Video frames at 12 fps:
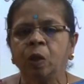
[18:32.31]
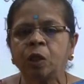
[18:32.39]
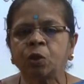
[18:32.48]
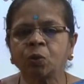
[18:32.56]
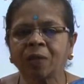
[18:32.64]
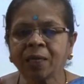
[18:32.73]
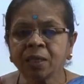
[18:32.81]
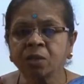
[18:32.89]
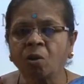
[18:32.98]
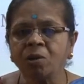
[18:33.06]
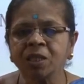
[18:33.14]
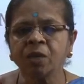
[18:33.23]
So, that is
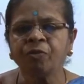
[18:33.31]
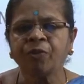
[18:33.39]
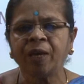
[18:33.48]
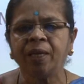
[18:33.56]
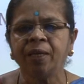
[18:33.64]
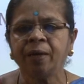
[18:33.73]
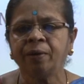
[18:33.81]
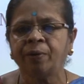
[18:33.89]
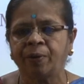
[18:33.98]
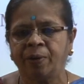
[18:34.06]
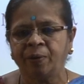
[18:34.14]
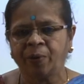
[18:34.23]
called as a failure
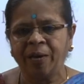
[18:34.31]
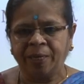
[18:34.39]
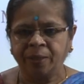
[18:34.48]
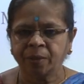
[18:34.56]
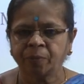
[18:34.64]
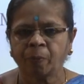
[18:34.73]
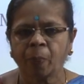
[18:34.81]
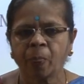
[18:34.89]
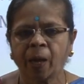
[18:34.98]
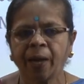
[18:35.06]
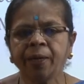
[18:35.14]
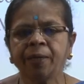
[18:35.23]
rate
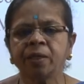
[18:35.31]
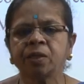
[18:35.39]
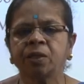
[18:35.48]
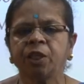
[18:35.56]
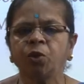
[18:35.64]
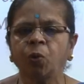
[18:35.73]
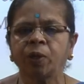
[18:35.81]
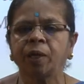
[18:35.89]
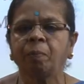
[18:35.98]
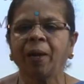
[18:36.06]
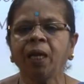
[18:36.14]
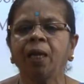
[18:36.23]
and it is denoted
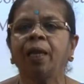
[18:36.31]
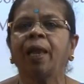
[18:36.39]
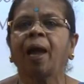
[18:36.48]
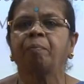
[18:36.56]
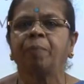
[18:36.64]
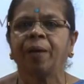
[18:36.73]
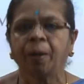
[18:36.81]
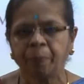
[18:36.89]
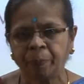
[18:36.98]
by lambda